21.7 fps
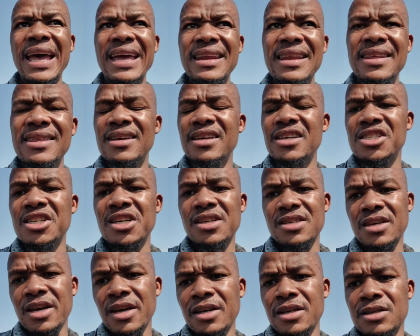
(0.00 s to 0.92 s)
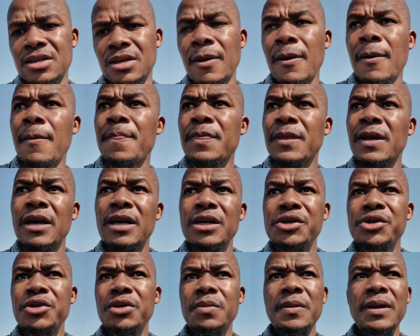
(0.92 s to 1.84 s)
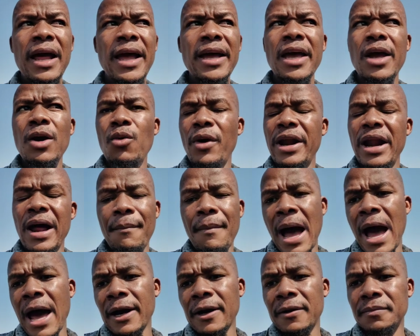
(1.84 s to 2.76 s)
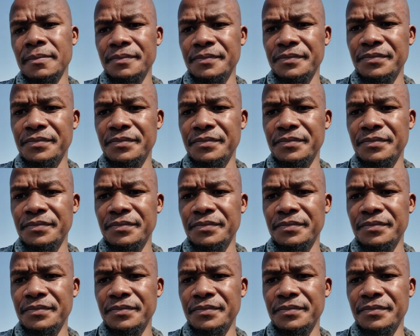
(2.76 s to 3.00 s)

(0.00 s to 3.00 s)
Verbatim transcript: anything she says, she'll be like, hey, Wenamara.